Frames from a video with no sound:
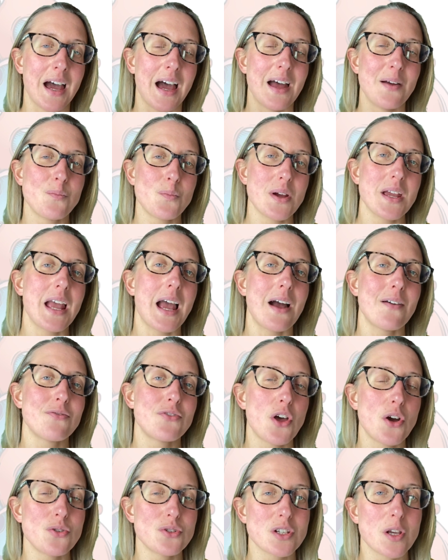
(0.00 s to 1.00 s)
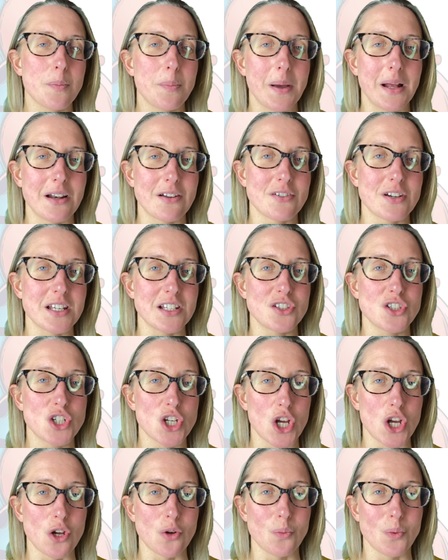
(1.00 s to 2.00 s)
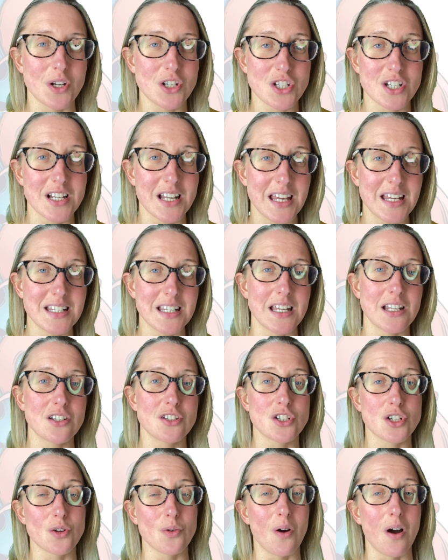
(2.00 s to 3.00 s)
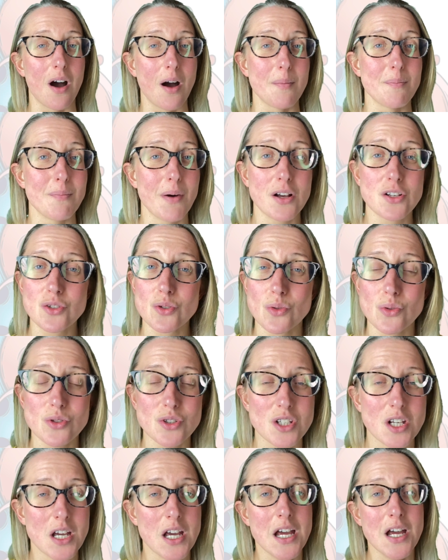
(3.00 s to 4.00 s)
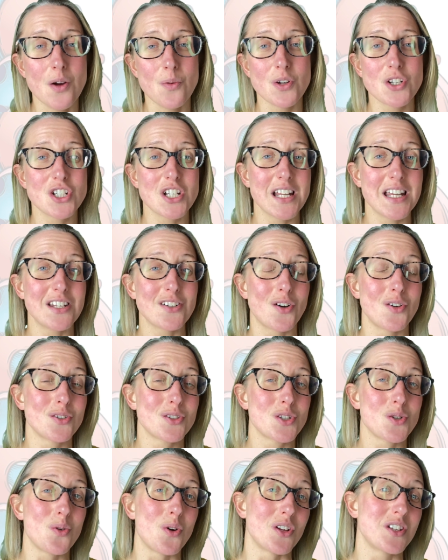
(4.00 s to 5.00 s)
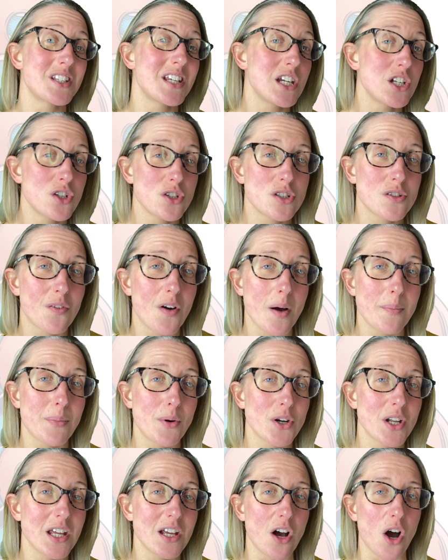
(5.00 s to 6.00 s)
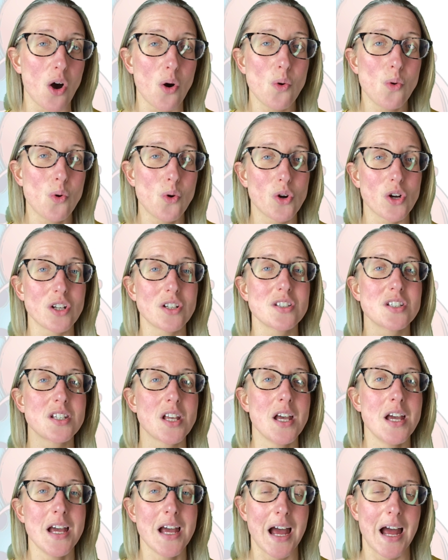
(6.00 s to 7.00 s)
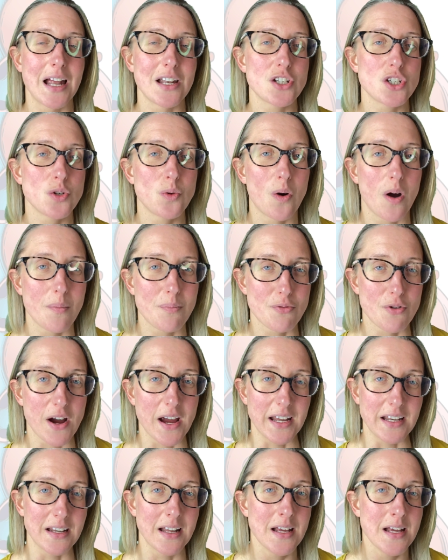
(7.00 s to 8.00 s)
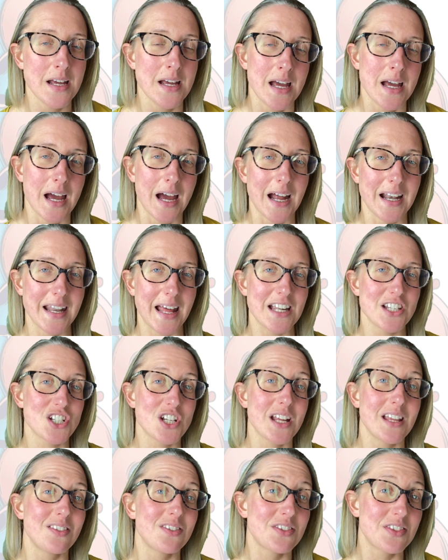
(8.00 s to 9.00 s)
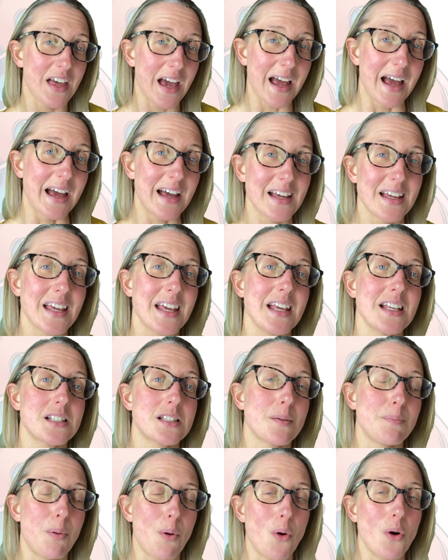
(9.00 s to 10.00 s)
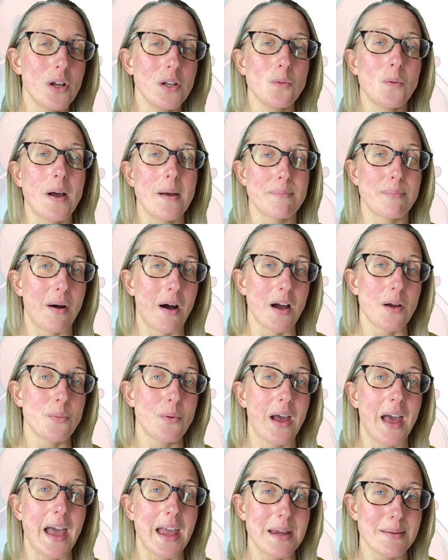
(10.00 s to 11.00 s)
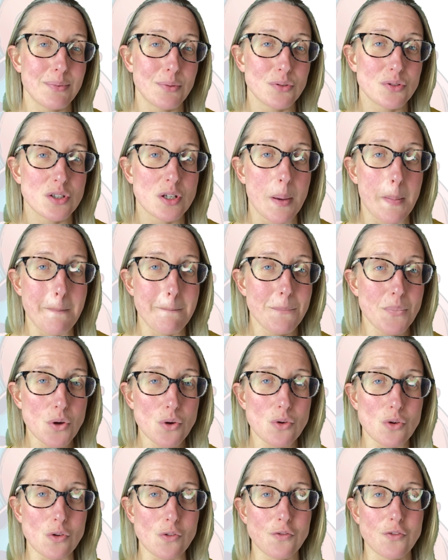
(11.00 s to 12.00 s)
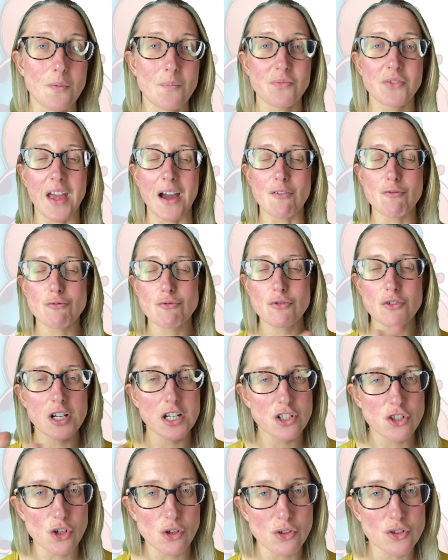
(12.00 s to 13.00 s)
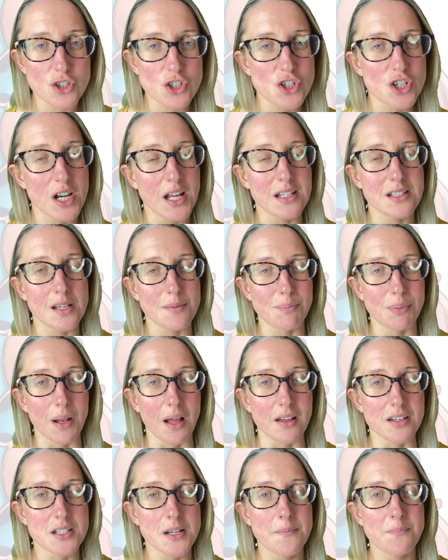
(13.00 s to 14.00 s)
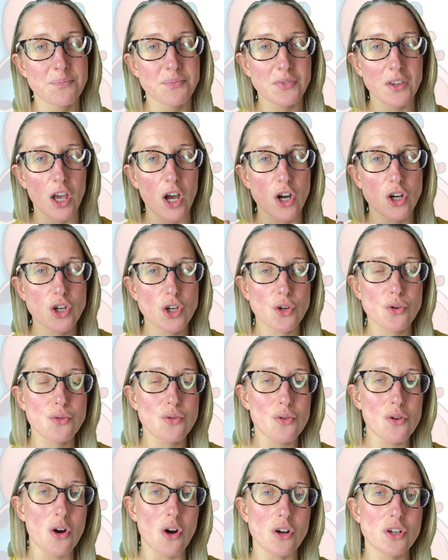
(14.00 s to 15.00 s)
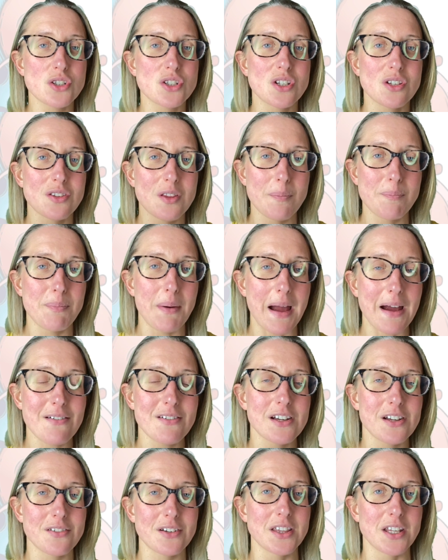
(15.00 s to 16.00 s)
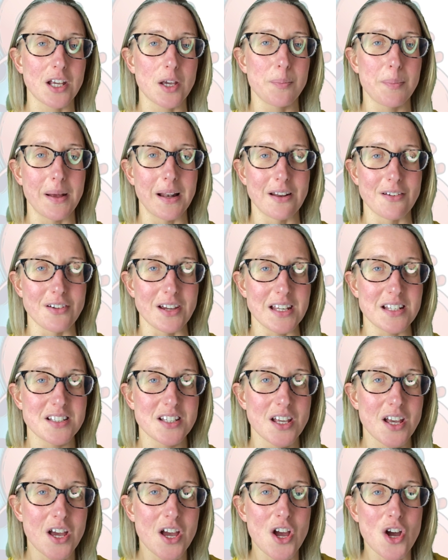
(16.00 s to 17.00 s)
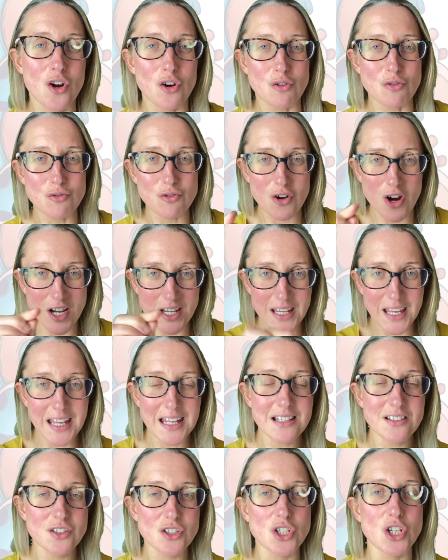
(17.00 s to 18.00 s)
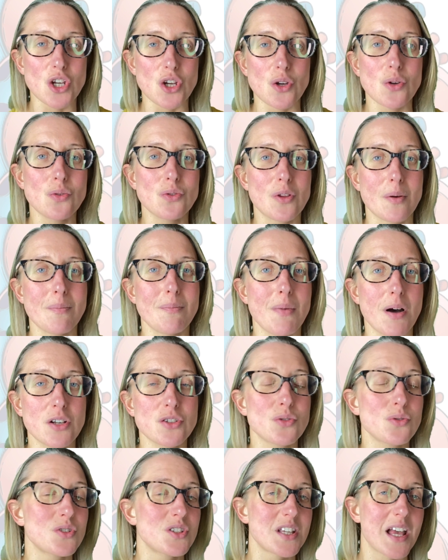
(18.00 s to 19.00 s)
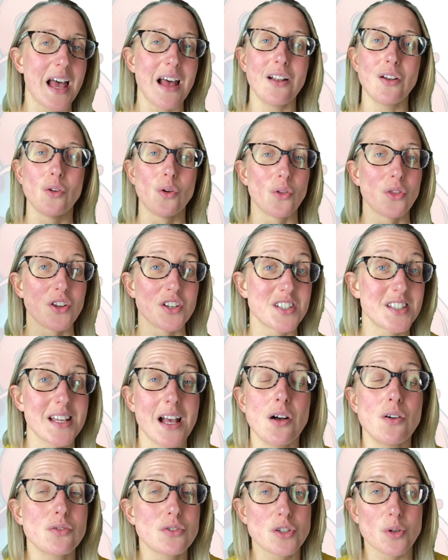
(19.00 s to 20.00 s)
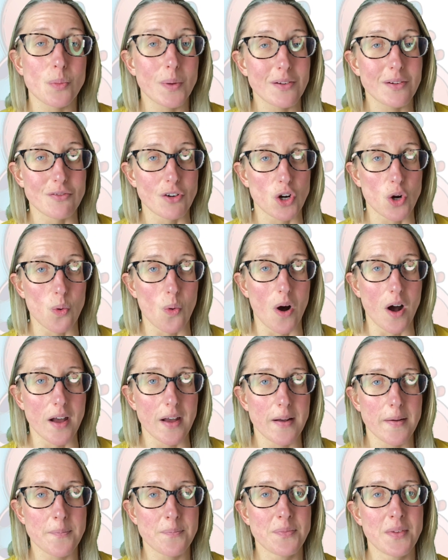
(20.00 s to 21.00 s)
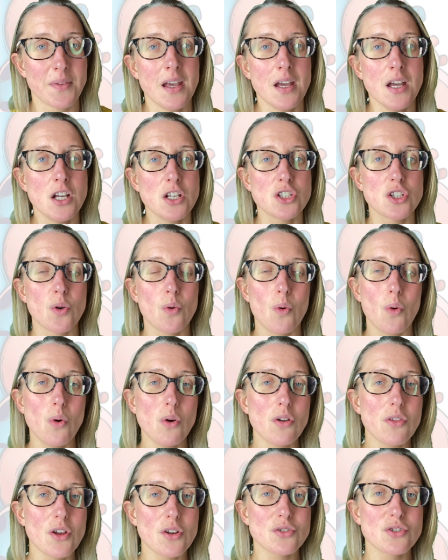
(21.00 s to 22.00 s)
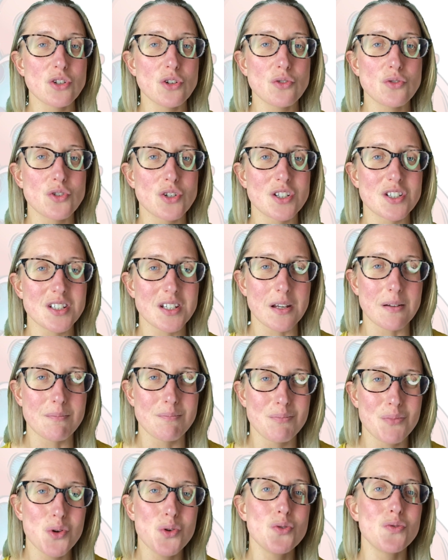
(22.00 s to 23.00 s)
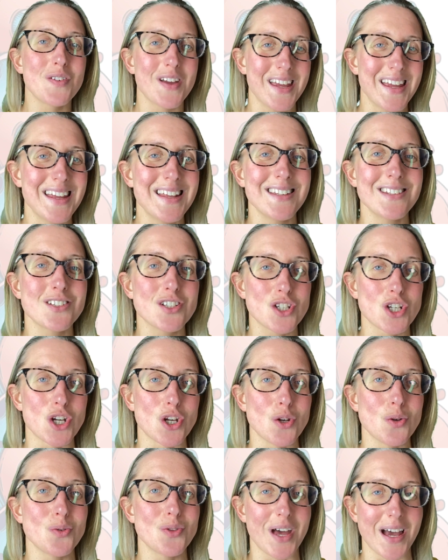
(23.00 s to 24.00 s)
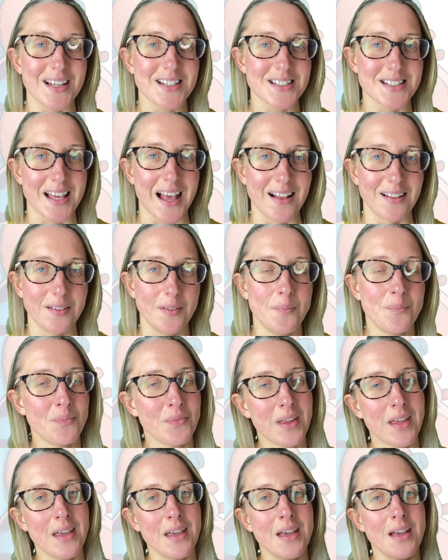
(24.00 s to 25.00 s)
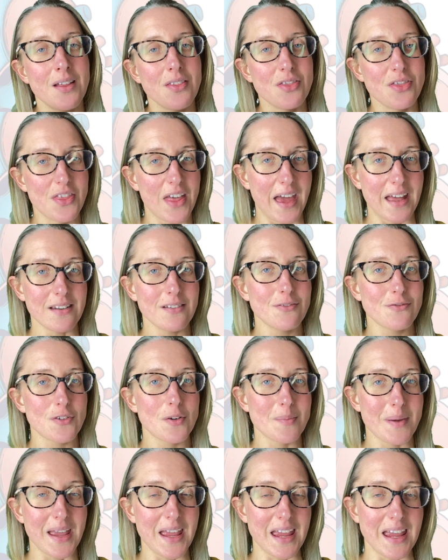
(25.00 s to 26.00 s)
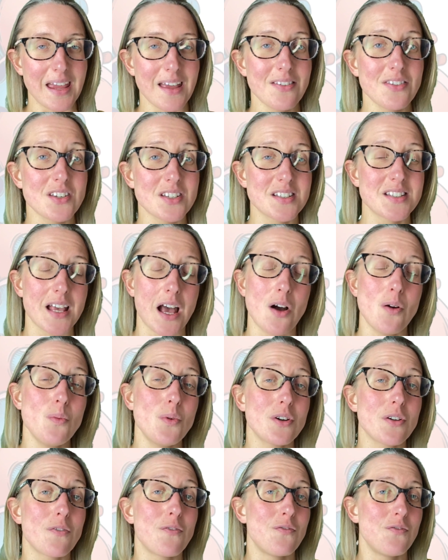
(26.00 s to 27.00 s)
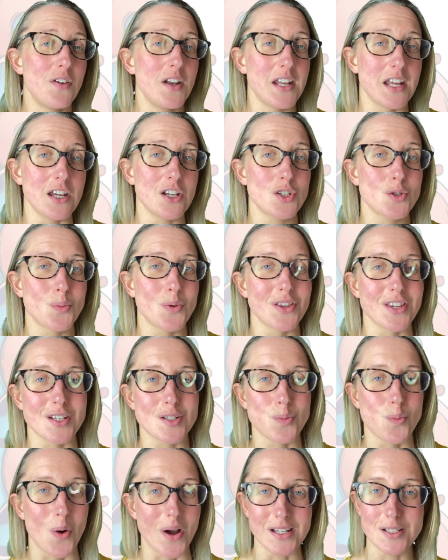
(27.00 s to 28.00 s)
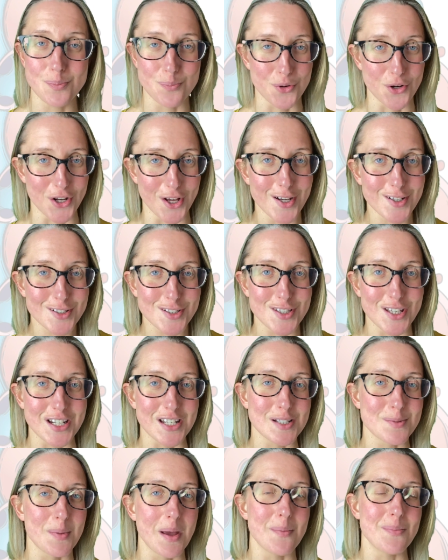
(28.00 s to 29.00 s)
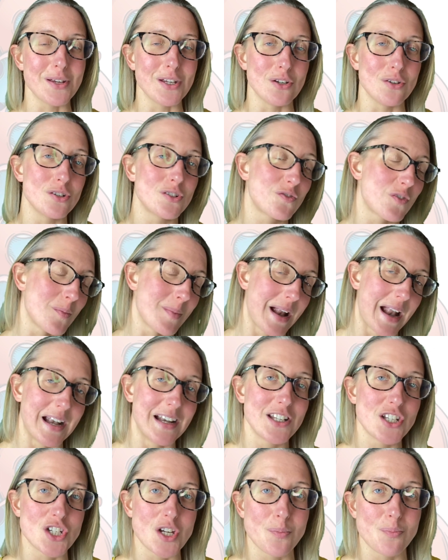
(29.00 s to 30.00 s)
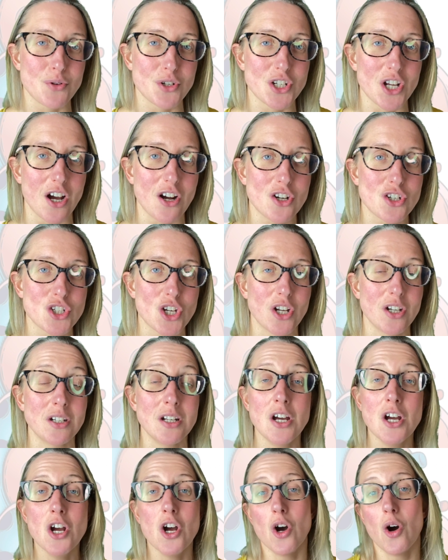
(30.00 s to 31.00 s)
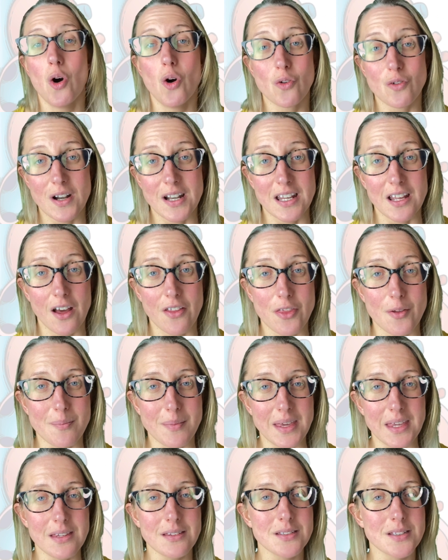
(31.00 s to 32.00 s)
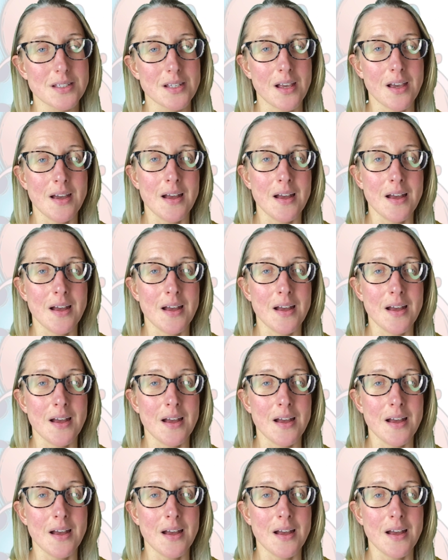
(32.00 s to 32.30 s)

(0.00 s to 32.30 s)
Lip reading: And we have those capillaries too, which lead into our muscles, which lead onto our tissues of our body, our organs, and to our brain. And actually that is the point whereby we're able to move that rich oxygenated blood across the barrier in the capillaries, right into the muscle cell or the cells that we require. So all of those nutrients can move into that cell. Then from here, the cell would have finished with its waste products that it's maybe used from energy production or any other means.